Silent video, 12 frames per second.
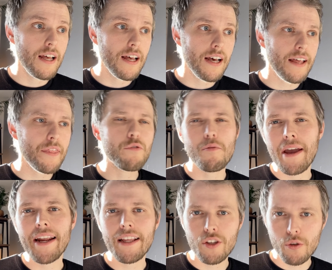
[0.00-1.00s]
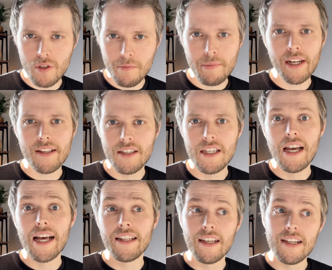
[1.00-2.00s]
and the remaining usability
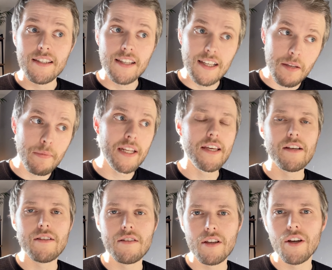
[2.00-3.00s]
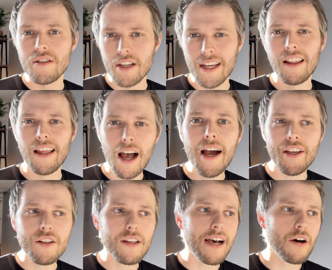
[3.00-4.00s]
and accessibility concerns are kind of like
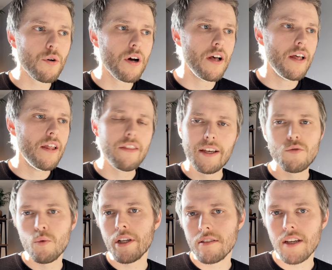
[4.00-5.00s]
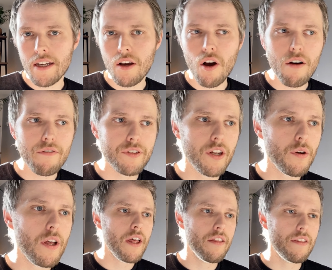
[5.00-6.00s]
ironed out, things will take off.
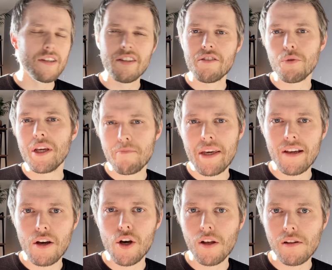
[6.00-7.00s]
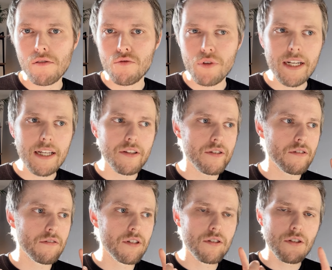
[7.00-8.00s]
There's three big hurdles really.
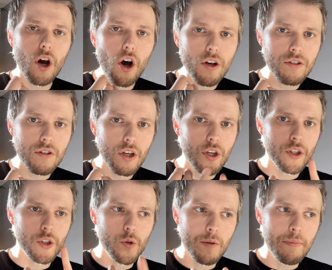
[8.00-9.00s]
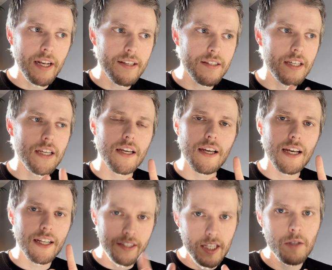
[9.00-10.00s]
There's cost, usability,
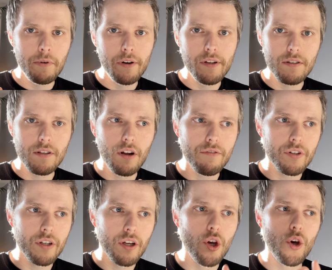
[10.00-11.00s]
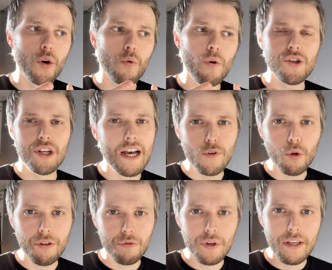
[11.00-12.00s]
and the experiences on offer. Once you have all
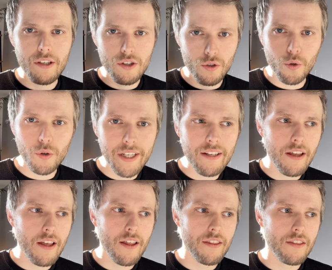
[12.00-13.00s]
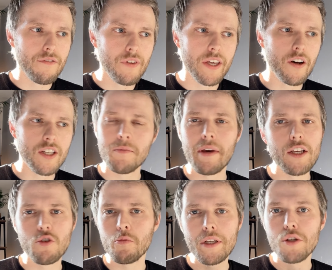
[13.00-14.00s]
three sorted, the VR
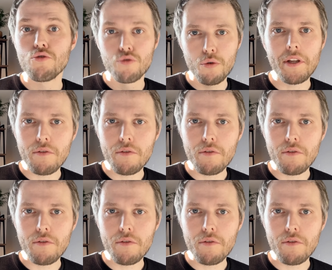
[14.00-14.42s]
space will be truly